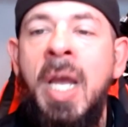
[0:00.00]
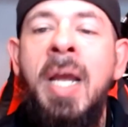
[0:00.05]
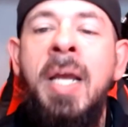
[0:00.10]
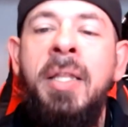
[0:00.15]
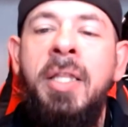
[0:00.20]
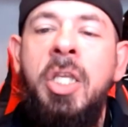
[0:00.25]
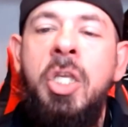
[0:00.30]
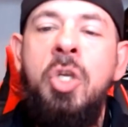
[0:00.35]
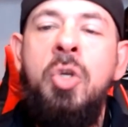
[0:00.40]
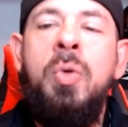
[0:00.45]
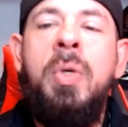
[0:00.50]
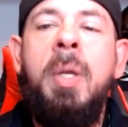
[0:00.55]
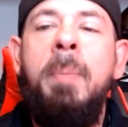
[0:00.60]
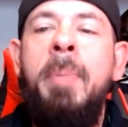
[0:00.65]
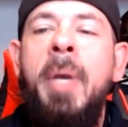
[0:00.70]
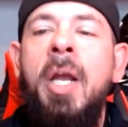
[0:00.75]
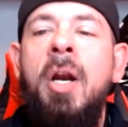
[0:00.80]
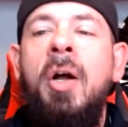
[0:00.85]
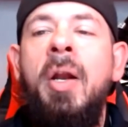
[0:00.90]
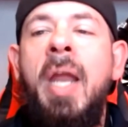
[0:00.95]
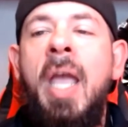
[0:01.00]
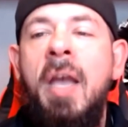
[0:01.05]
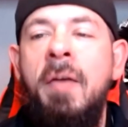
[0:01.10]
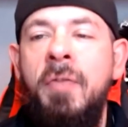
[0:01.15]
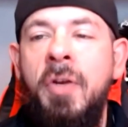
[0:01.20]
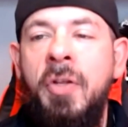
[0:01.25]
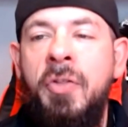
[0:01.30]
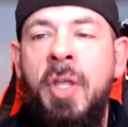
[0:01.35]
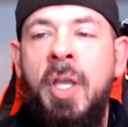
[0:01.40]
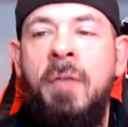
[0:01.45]
You can bet on
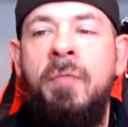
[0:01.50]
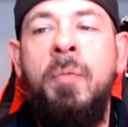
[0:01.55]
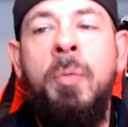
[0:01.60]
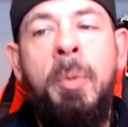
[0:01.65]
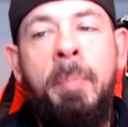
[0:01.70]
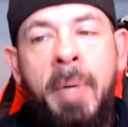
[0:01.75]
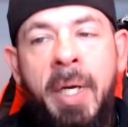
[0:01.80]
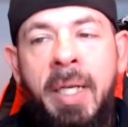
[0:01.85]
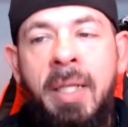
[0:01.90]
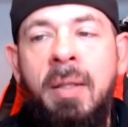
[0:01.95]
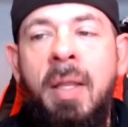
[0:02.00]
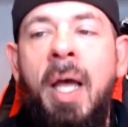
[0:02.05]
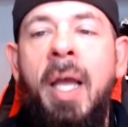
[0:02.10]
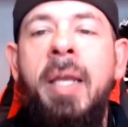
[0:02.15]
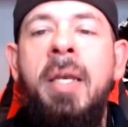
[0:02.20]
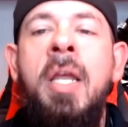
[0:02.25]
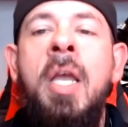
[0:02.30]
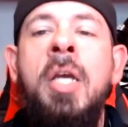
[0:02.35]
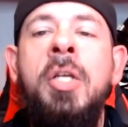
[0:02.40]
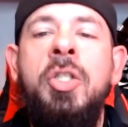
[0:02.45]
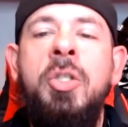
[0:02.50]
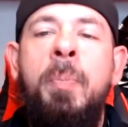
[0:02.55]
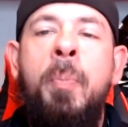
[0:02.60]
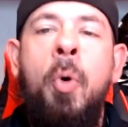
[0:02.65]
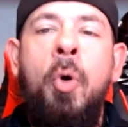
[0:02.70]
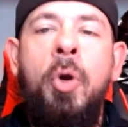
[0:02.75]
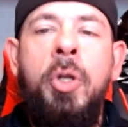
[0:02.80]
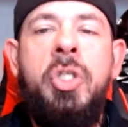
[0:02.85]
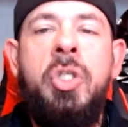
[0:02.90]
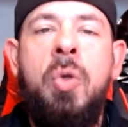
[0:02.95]
everything from the money line to
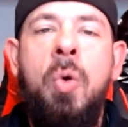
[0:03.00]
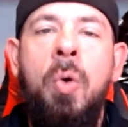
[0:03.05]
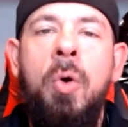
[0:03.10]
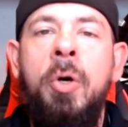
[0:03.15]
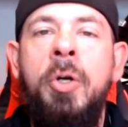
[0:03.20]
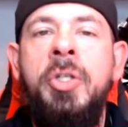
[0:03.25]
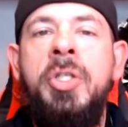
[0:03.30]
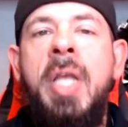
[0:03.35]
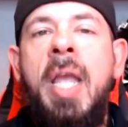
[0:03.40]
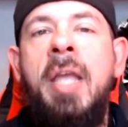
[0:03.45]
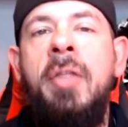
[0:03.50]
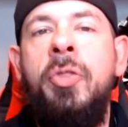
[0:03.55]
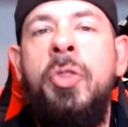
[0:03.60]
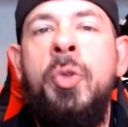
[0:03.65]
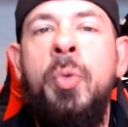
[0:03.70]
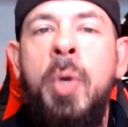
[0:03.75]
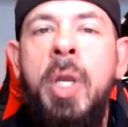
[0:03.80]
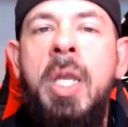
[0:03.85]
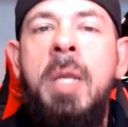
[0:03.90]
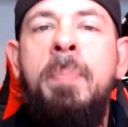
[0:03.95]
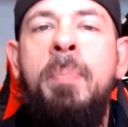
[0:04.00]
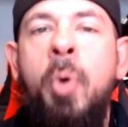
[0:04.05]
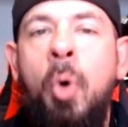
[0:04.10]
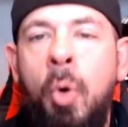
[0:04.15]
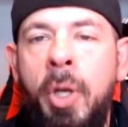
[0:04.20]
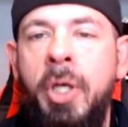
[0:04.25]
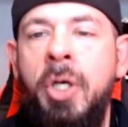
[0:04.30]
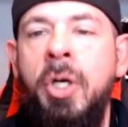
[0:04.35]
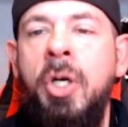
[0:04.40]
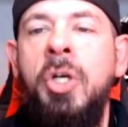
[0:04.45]
point scorers and
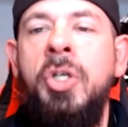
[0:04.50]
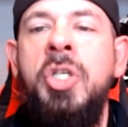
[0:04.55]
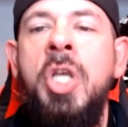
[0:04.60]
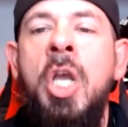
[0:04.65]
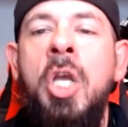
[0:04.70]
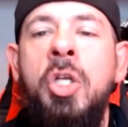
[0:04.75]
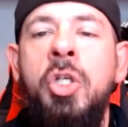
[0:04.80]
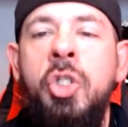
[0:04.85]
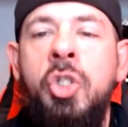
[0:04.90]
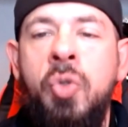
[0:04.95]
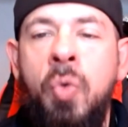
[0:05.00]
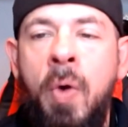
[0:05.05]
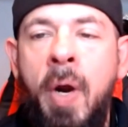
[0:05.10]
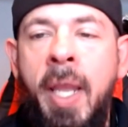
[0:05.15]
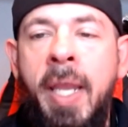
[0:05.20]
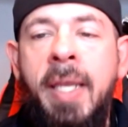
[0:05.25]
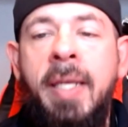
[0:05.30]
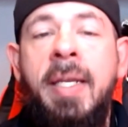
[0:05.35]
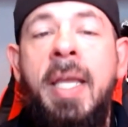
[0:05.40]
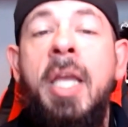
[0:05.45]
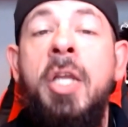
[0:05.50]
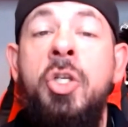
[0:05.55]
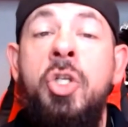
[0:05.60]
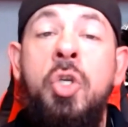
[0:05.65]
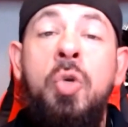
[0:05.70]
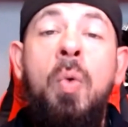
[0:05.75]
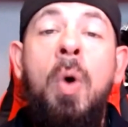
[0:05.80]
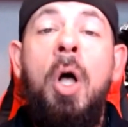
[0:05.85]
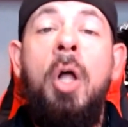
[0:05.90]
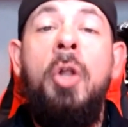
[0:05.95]
three-pointers drained. And
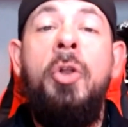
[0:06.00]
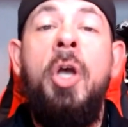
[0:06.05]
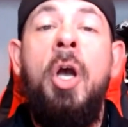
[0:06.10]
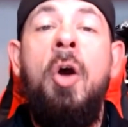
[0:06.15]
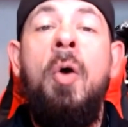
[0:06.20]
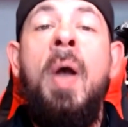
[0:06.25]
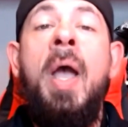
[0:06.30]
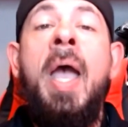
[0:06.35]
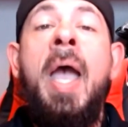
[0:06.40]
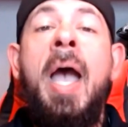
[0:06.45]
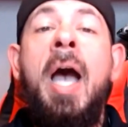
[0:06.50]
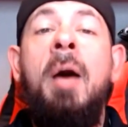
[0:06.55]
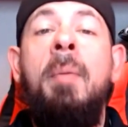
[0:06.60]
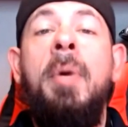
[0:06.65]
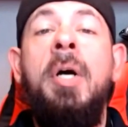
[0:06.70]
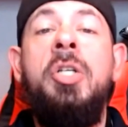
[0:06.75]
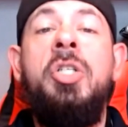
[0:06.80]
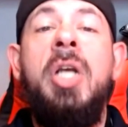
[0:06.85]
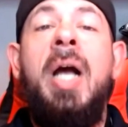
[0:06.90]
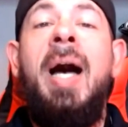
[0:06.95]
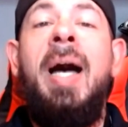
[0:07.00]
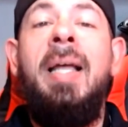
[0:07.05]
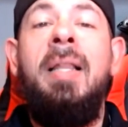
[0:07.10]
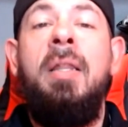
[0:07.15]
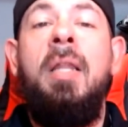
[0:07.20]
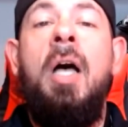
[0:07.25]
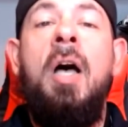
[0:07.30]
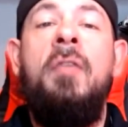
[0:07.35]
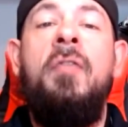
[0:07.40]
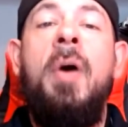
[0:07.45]
you all know how much I
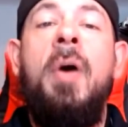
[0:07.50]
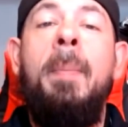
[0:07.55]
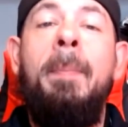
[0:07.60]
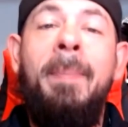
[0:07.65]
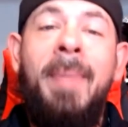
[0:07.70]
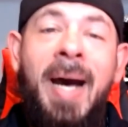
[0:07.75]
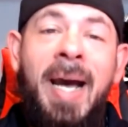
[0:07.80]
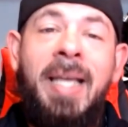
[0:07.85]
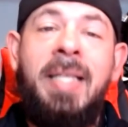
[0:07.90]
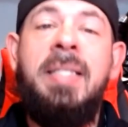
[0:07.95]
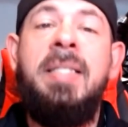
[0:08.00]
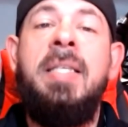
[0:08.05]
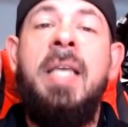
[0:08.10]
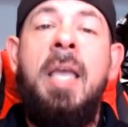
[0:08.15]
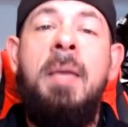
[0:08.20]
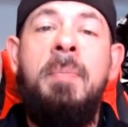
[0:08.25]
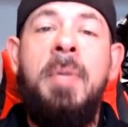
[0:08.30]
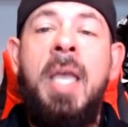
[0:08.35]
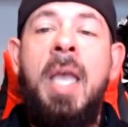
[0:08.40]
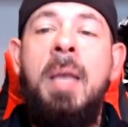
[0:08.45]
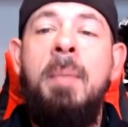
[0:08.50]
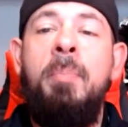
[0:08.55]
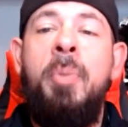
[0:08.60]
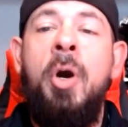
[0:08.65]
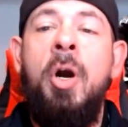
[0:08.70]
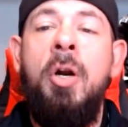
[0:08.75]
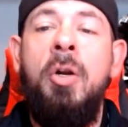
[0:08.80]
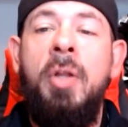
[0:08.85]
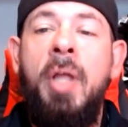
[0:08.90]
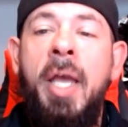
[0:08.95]
love my same-game
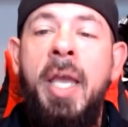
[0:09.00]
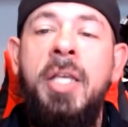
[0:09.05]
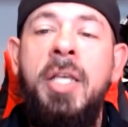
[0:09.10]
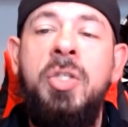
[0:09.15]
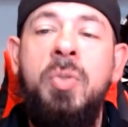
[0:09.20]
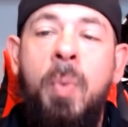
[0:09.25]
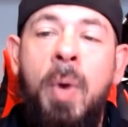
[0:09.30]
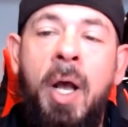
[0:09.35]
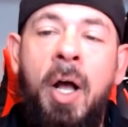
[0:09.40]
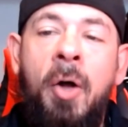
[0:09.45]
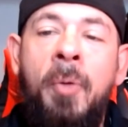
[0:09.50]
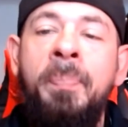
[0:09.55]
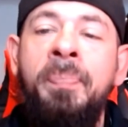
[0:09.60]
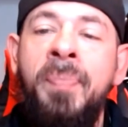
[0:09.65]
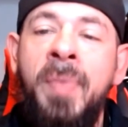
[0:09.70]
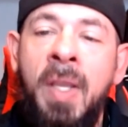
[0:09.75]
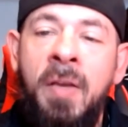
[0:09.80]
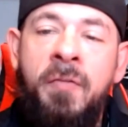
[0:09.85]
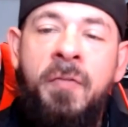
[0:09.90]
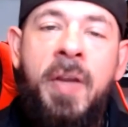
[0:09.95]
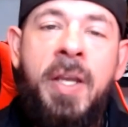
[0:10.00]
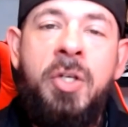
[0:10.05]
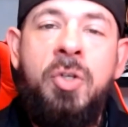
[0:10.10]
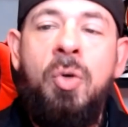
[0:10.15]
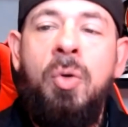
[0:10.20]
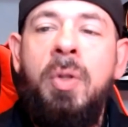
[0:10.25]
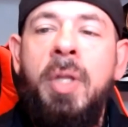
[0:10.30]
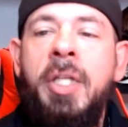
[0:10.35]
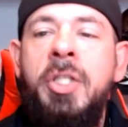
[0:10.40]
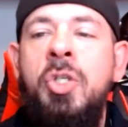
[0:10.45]
parlays. Well,
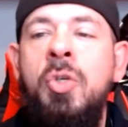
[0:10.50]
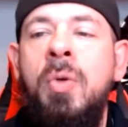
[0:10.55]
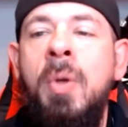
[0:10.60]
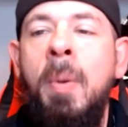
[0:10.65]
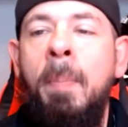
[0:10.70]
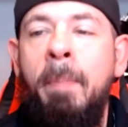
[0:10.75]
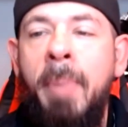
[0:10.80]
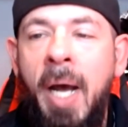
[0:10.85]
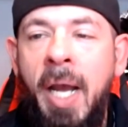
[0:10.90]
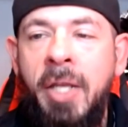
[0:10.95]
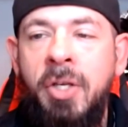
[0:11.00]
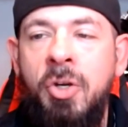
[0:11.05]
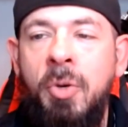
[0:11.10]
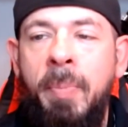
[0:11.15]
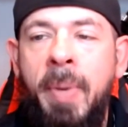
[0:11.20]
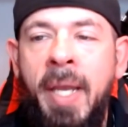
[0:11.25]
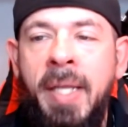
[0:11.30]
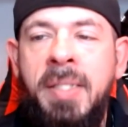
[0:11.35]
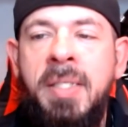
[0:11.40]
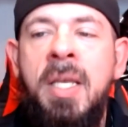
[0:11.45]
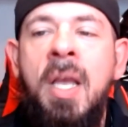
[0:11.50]
FanDuel lets you combine your bets